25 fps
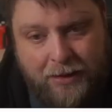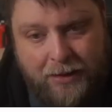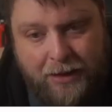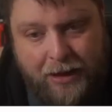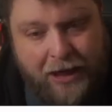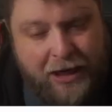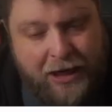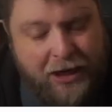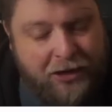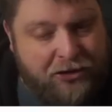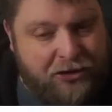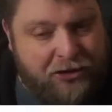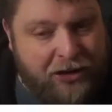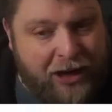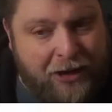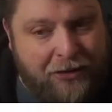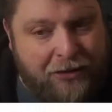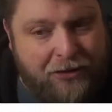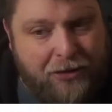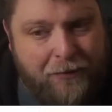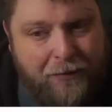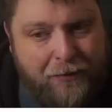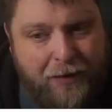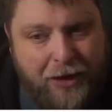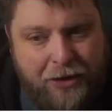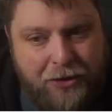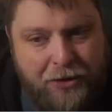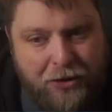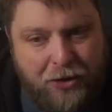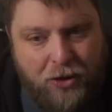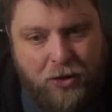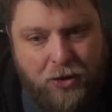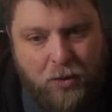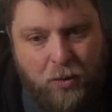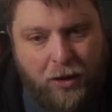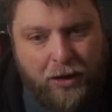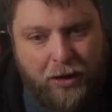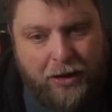you can change the video
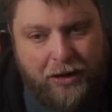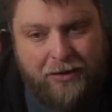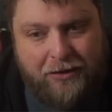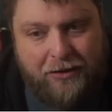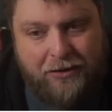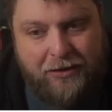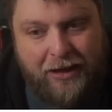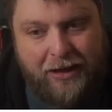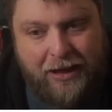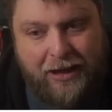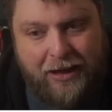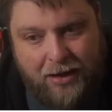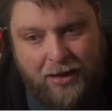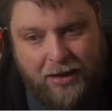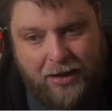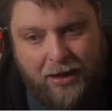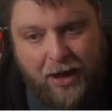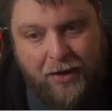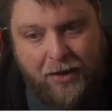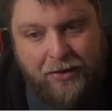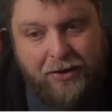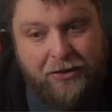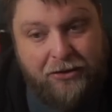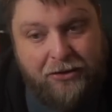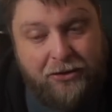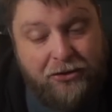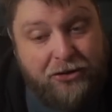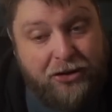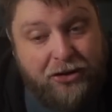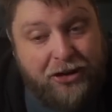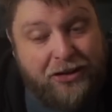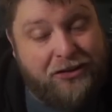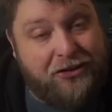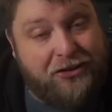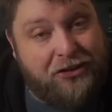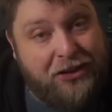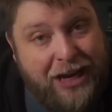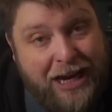quality and this is going to
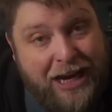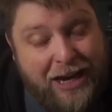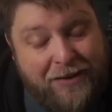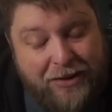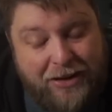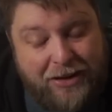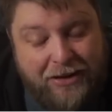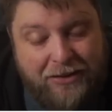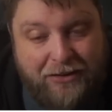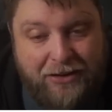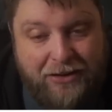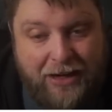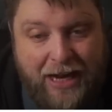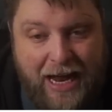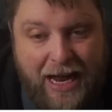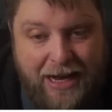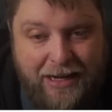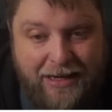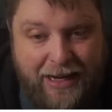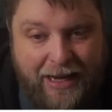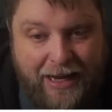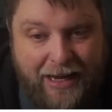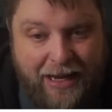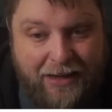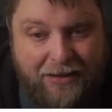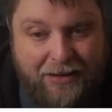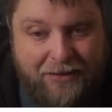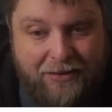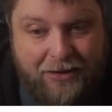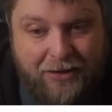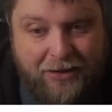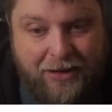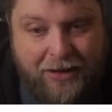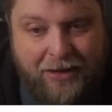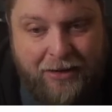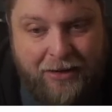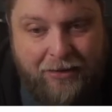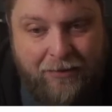save internet
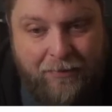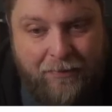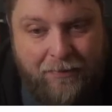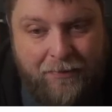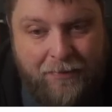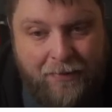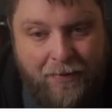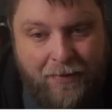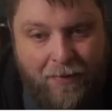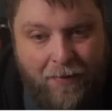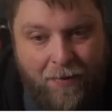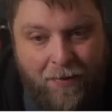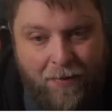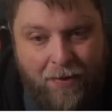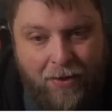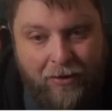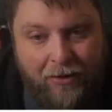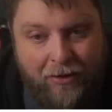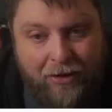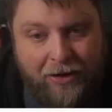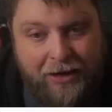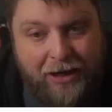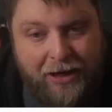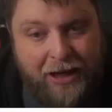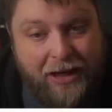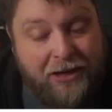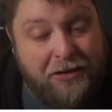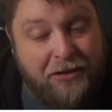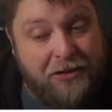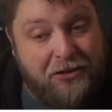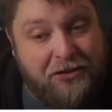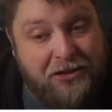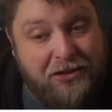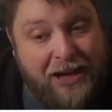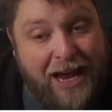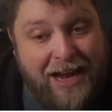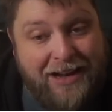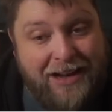data. You can
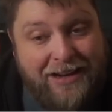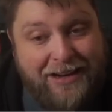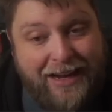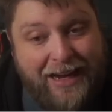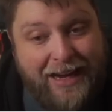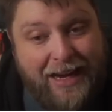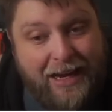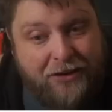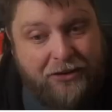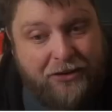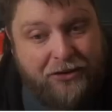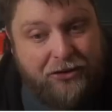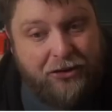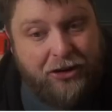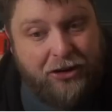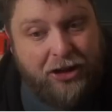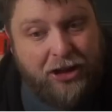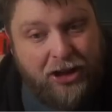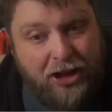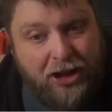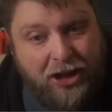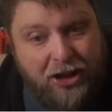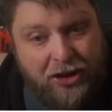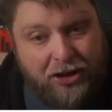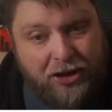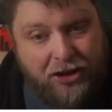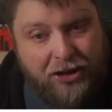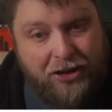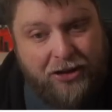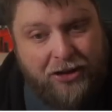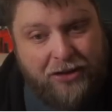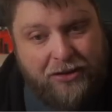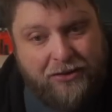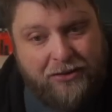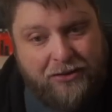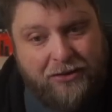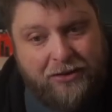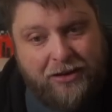set a data
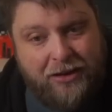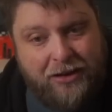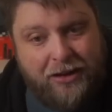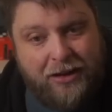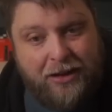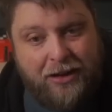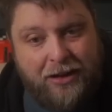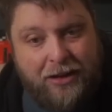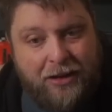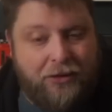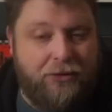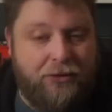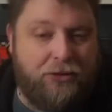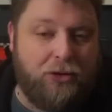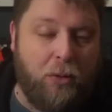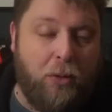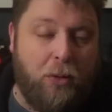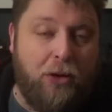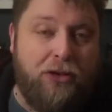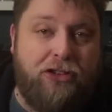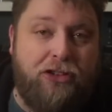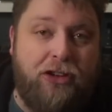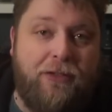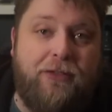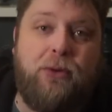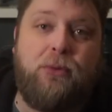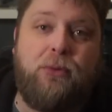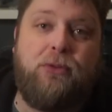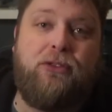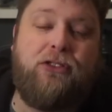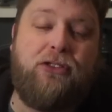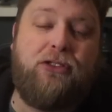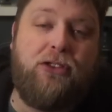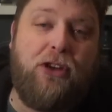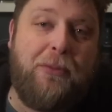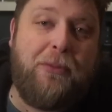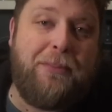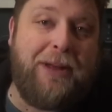alert. So once you've used
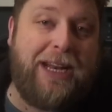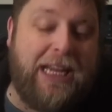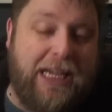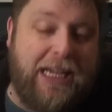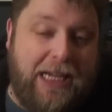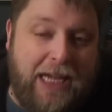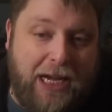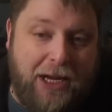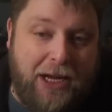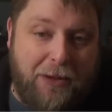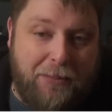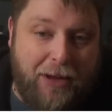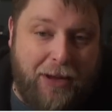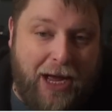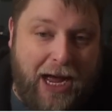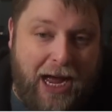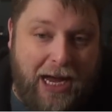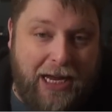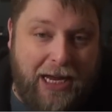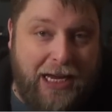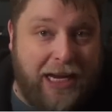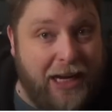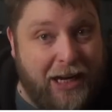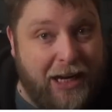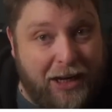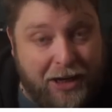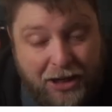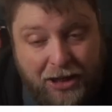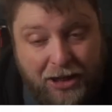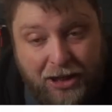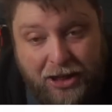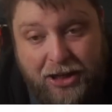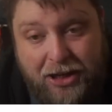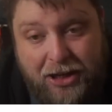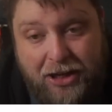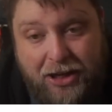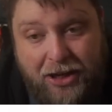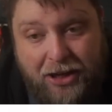so many gigabytes, it can
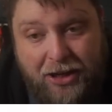alert